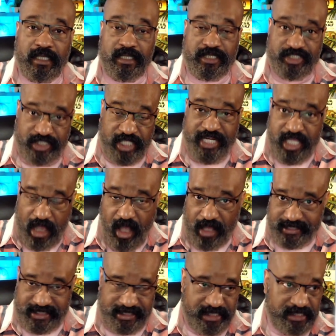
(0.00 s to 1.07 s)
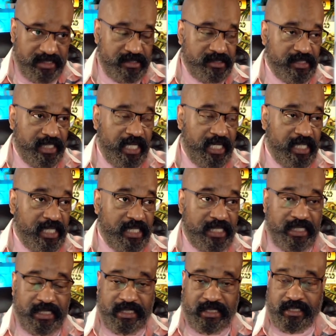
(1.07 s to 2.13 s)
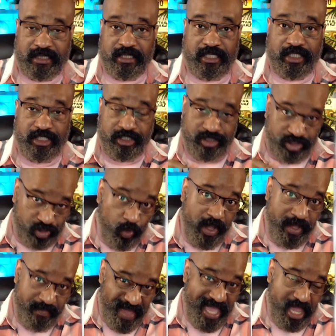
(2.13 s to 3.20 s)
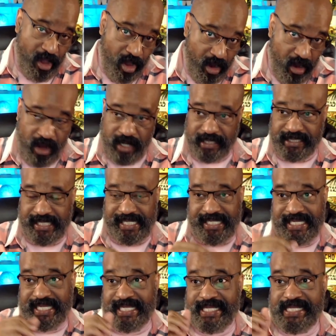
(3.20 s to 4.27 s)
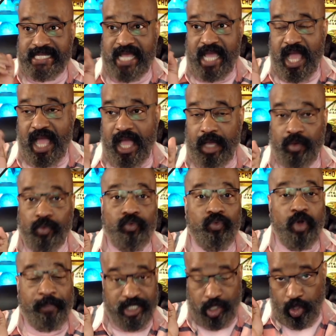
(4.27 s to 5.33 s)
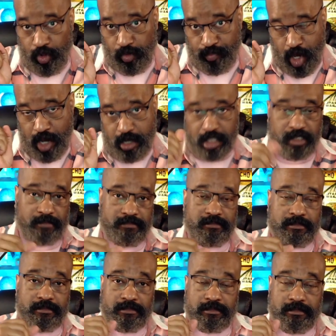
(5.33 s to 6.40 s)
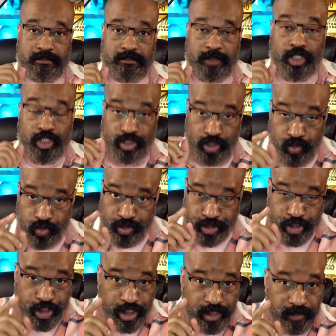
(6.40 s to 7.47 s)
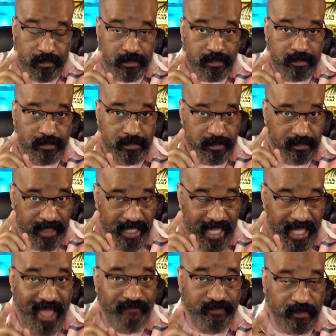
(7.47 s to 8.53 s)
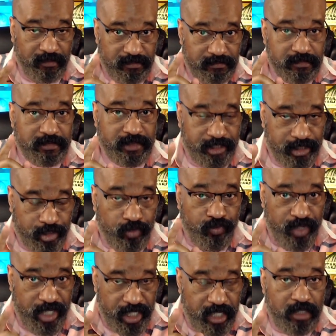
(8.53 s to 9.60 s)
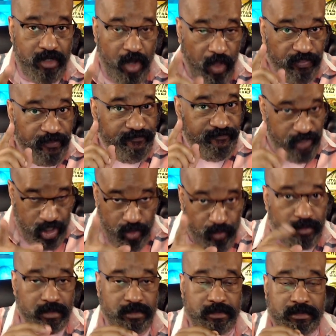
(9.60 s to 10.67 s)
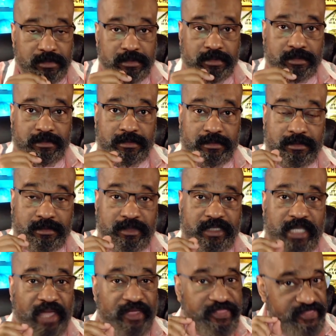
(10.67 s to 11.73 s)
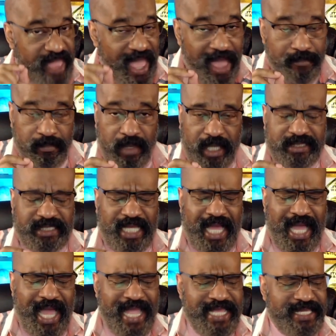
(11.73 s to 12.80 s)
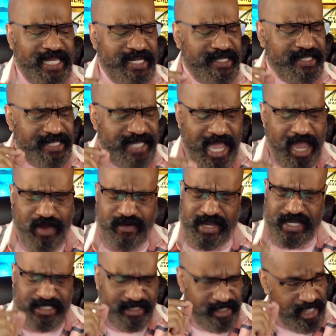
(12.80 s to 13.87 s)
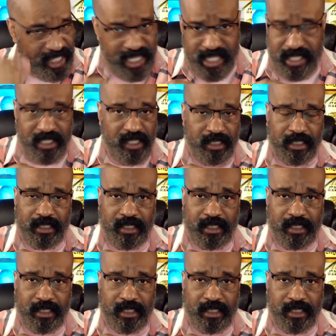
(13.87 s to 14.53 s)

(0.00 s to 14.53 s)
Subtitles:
Sonny Hostin, Joy Behar, and Whoopi Goldberg. You could have a career on The View. Now, that much I can guarantee.